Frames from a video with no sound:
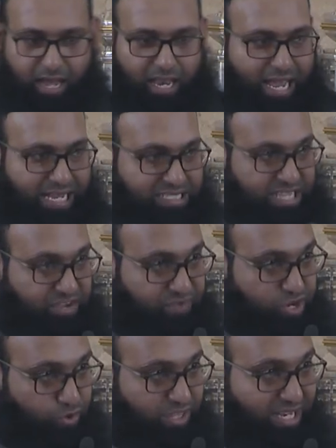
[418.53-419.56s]
Allah has
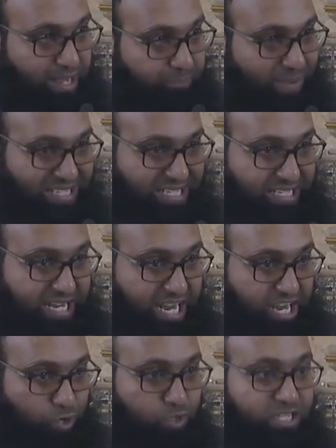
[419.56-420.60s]
given you the
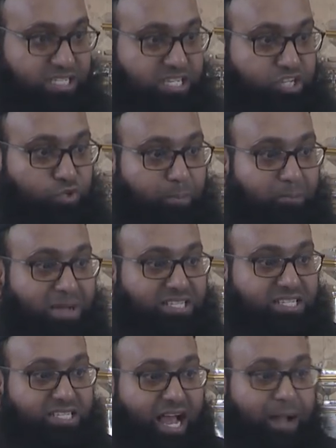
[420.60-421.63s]
capacity. You just need to
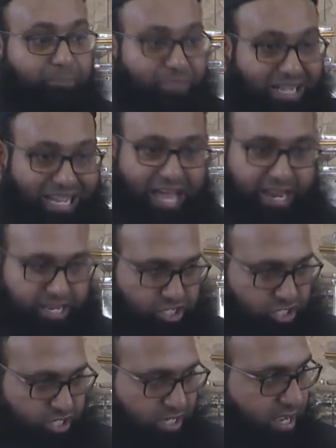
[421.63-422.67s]
muster up the
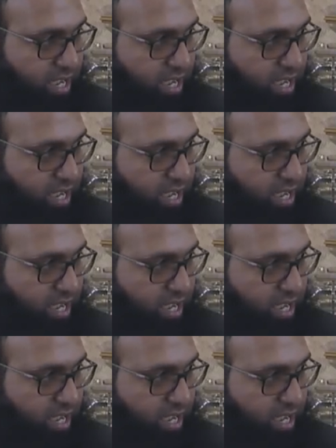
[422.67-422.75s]
courage.